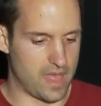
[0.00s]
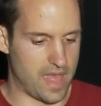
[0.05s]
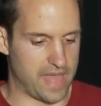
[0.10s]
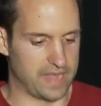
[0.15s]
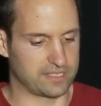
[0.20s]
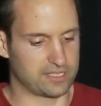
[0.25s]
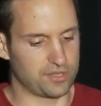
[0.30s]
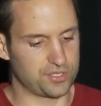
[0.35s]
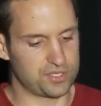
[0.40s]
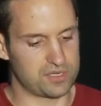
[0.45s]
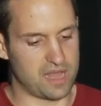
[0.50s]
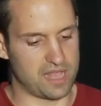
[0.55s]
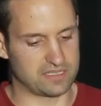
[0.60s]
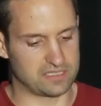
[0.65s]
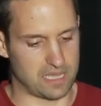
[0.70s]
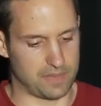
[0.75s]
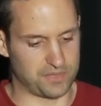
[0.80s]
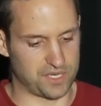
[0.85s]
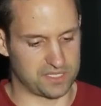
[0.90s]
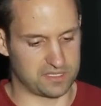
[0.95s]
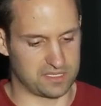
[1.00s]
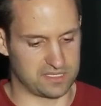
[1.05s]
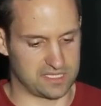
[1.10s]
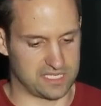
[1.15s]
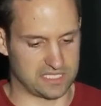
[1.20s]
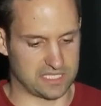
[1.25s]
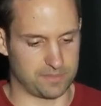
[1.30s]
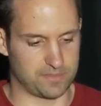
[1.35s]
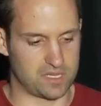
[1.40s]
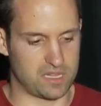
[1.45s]
And it's also not subject to
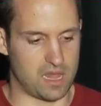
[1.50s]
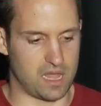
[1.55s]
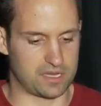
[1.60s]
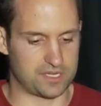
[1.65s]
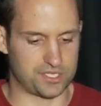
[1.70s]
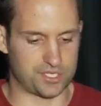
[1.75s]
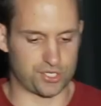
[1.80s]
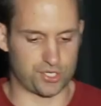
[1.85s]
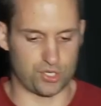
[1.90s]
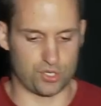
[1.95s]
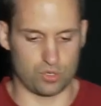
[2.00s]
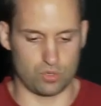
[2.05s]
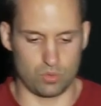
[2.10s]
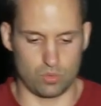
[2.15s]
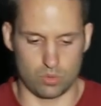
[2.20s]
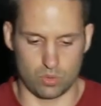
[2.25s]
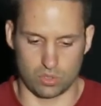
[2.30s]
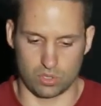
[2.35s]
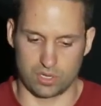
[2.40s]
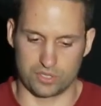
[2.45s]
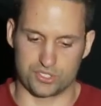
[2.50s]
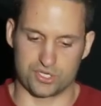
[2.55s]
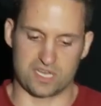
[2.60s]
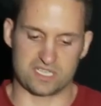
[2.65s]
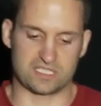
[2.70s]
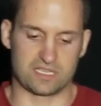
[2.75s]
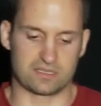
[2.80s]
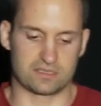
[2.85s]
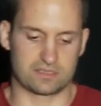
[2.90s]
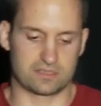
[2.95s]
system clock skew or
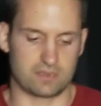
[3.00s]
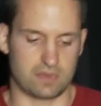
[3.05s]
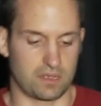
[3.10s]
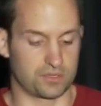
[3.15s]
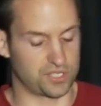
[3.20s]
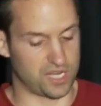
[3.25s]
adjustments